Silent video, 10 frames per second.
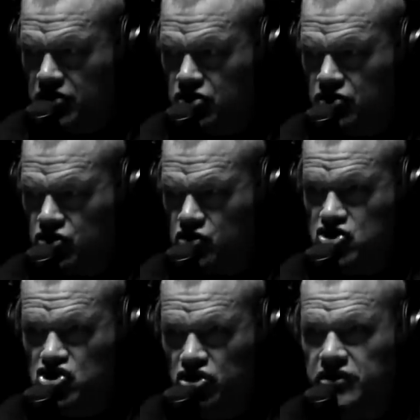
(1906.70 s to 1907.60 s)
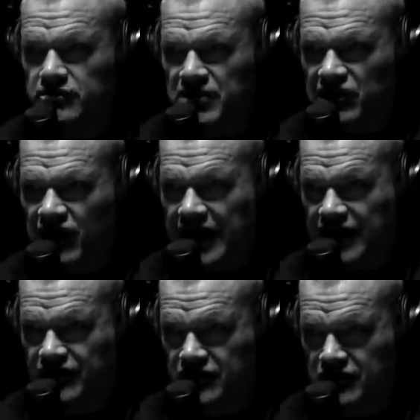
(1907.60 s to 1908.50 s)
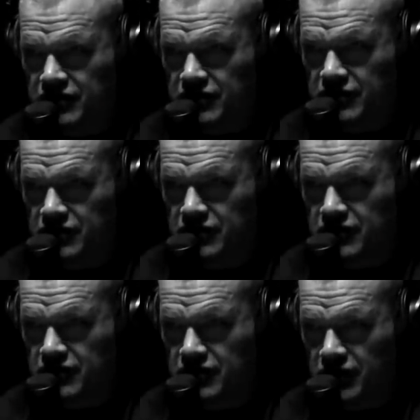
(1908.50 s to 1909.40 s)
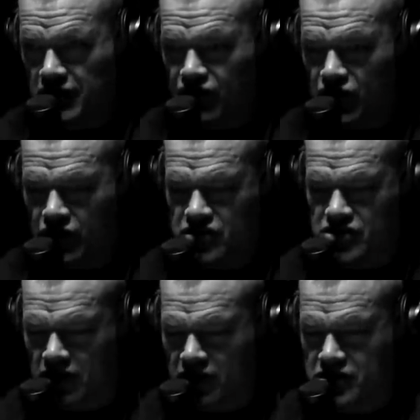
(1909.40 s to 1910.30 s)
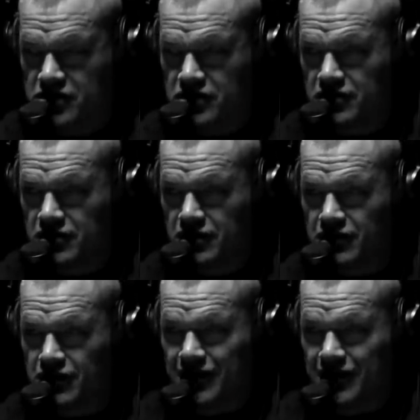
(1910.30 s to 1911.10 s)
"You you shouldn't be liked." if you're in charge. Yeah.